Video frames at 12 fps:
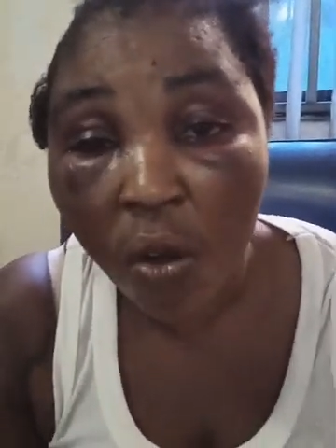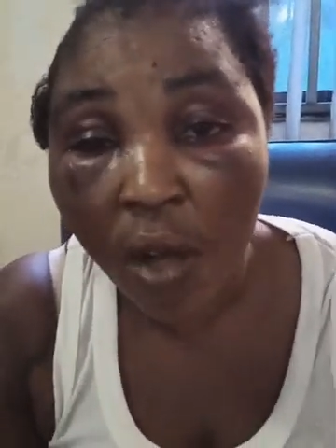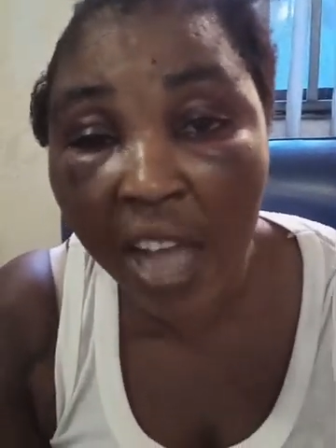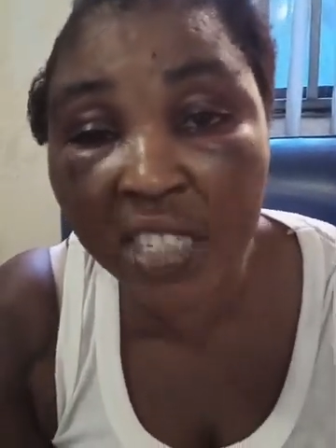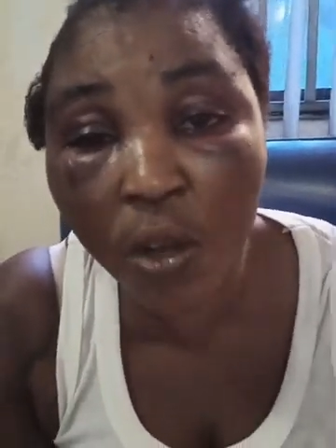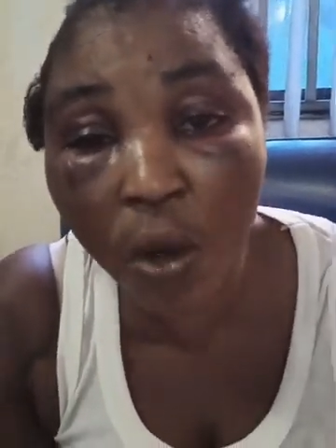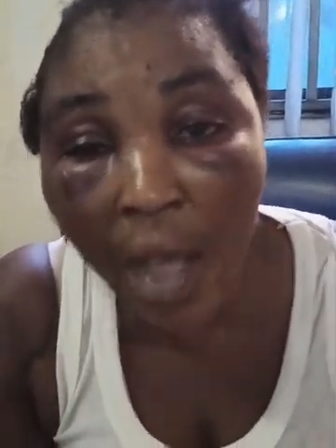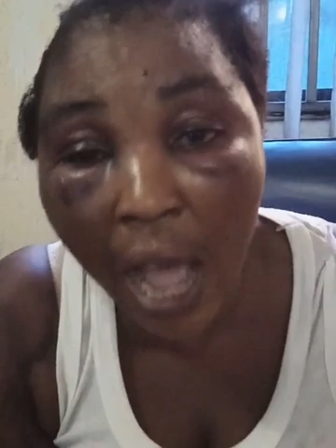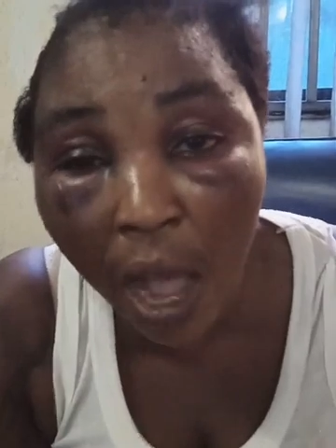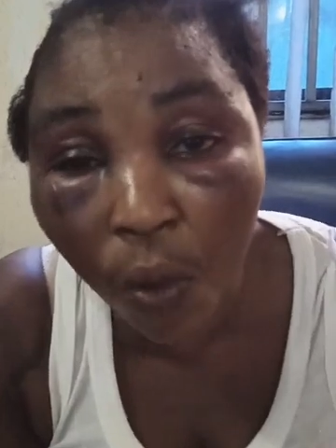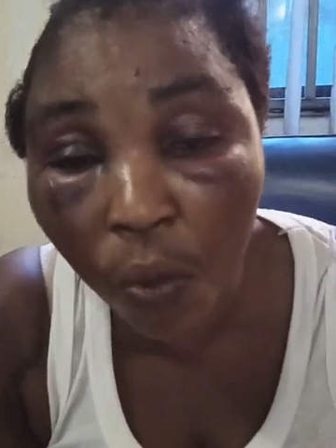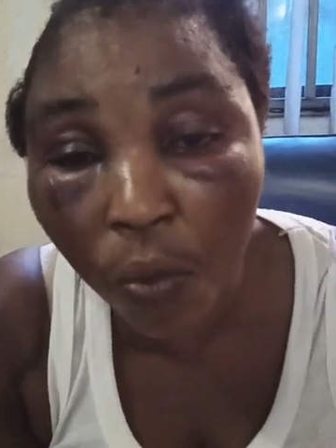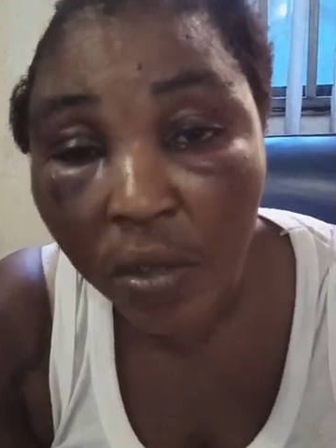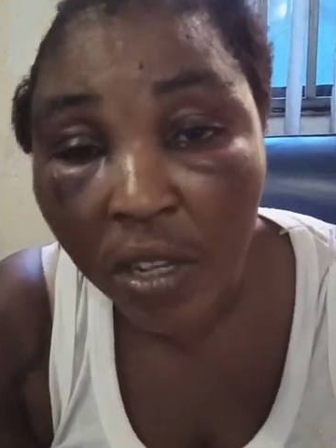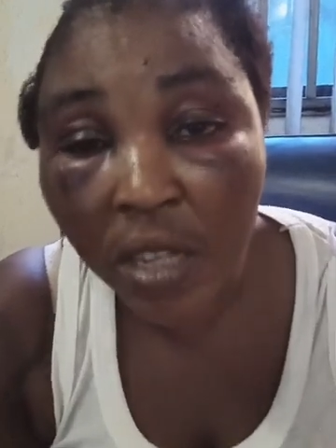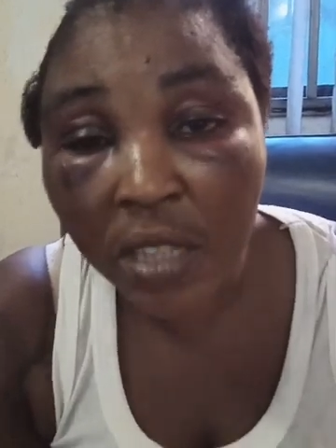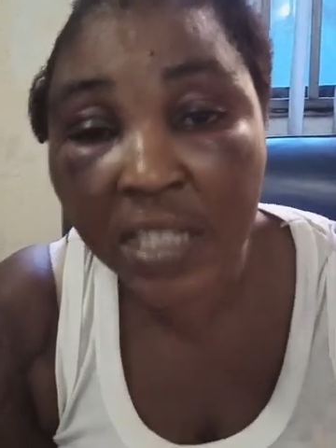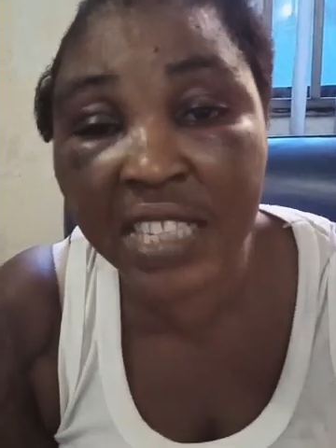I said, oh, how?
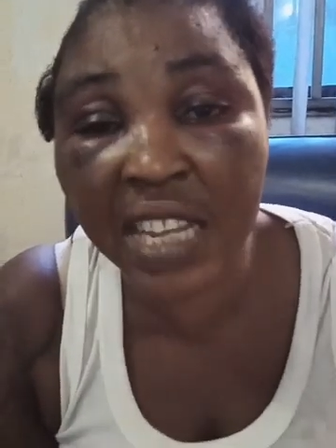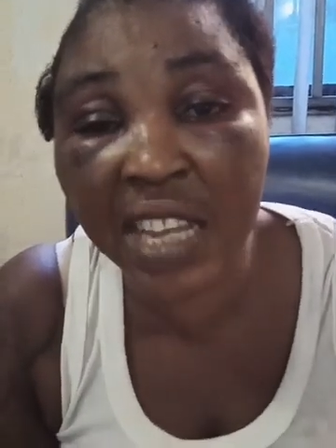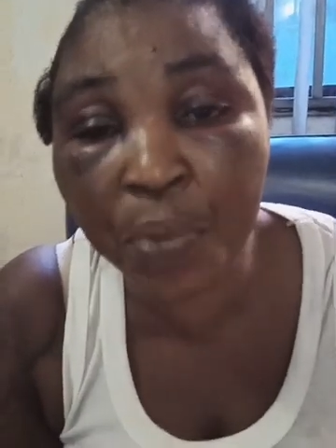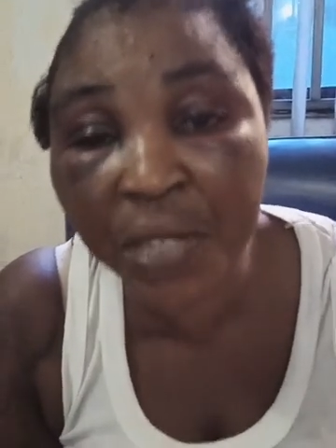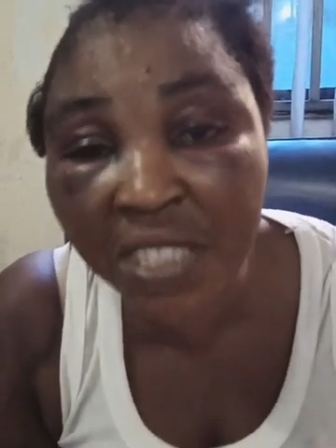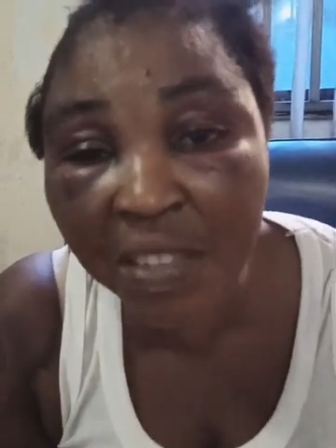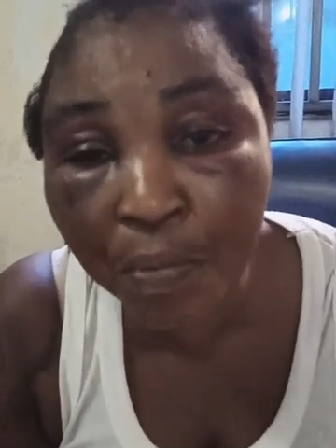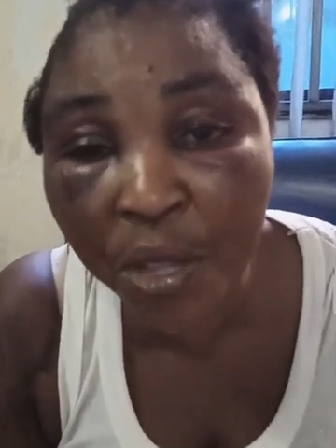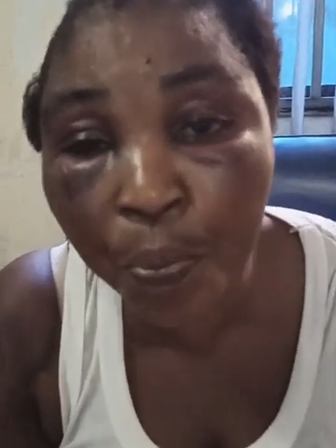They started beating me.